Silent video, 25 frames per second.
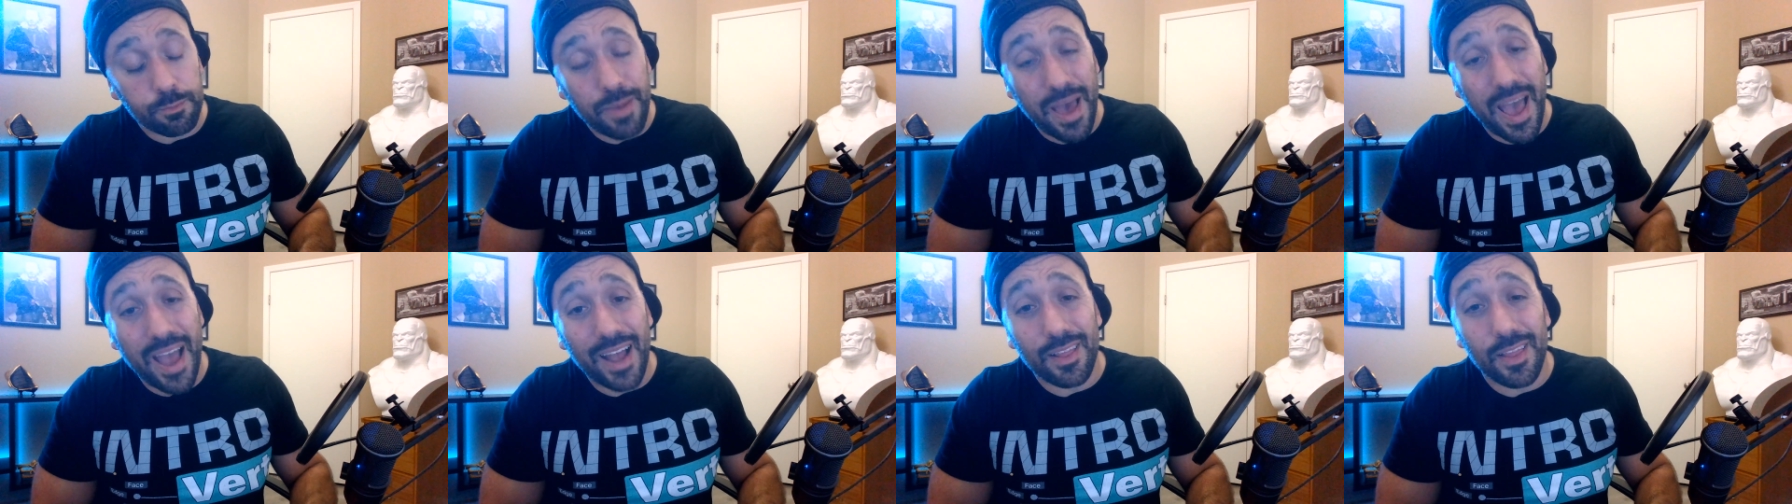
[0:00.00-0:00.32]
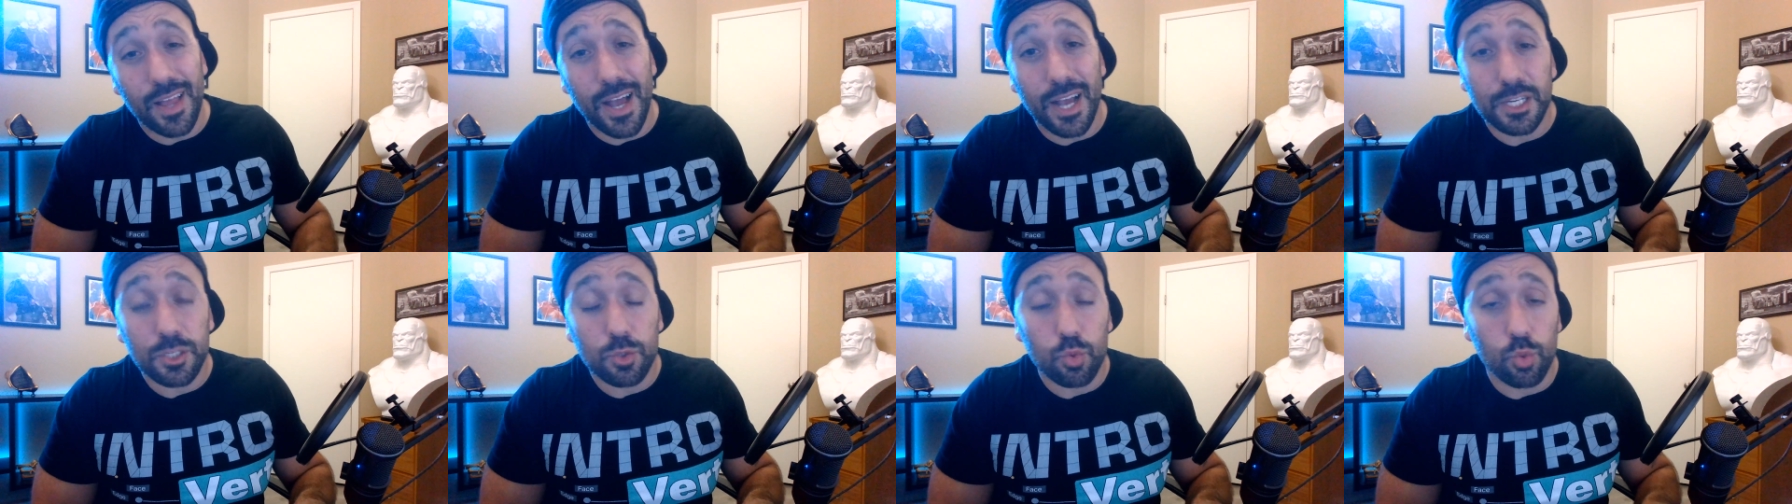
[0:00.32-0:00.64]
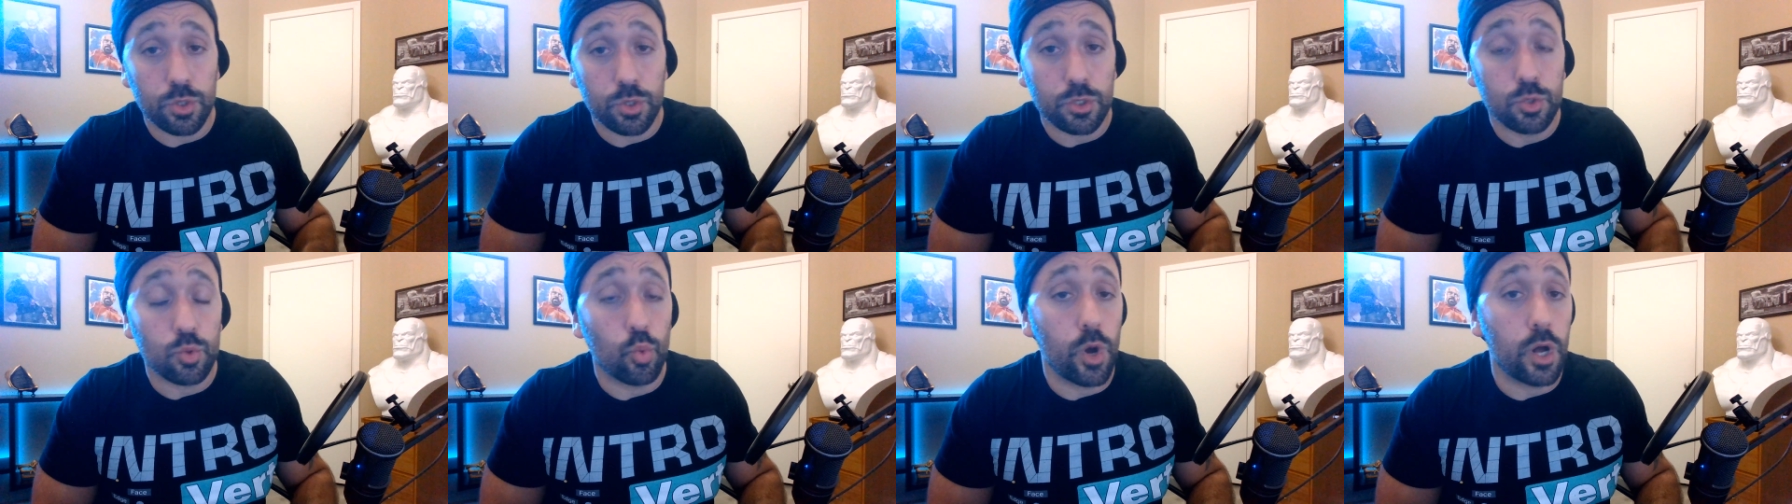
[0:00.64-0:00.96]
backlash
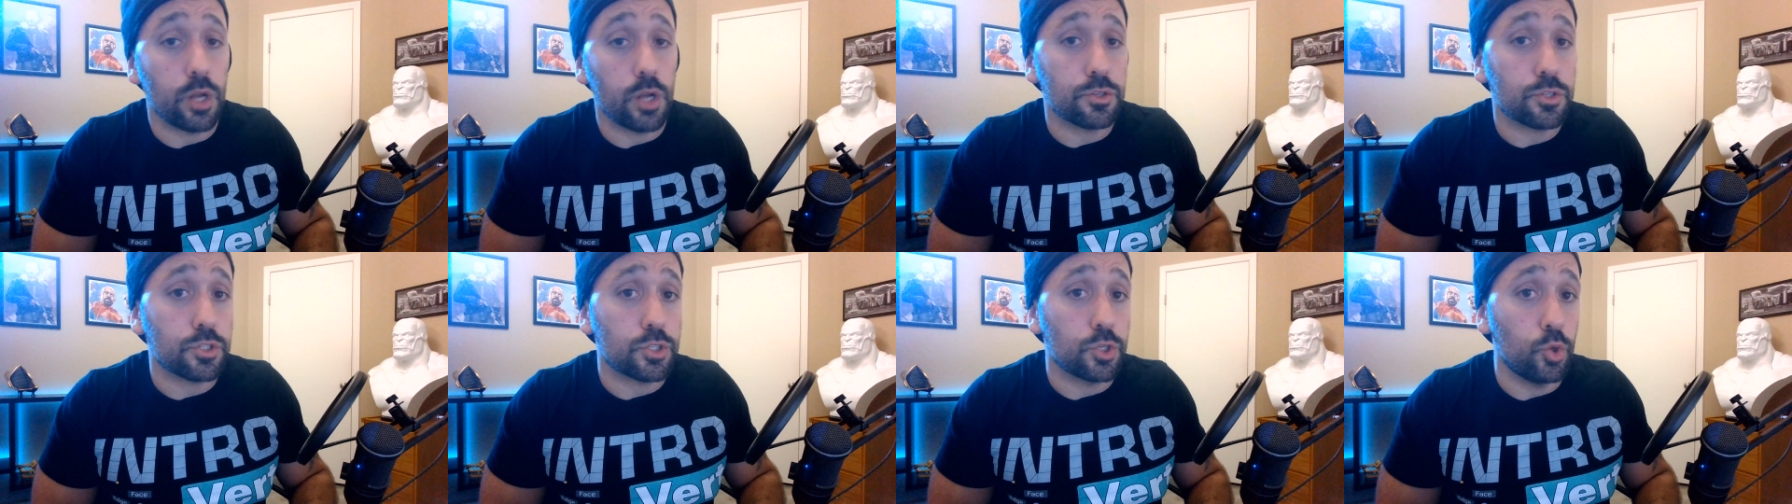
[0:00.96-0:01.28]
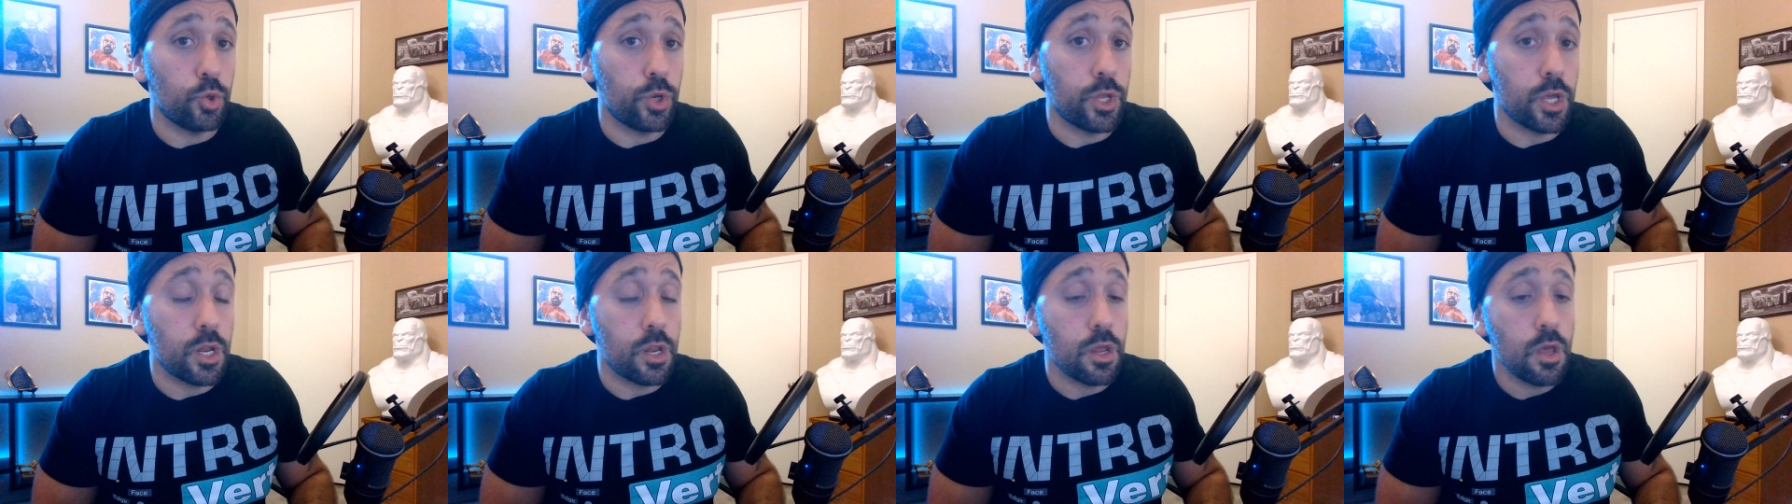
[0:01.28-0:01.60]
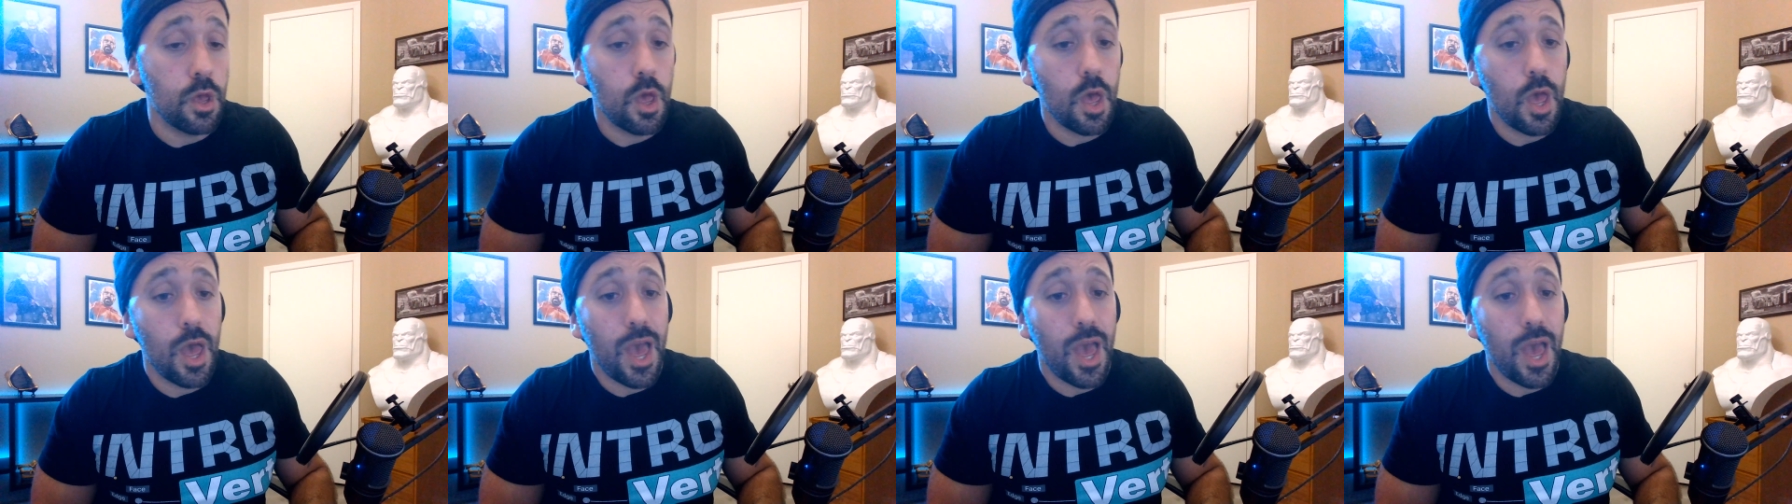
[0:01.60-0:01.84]
was well suited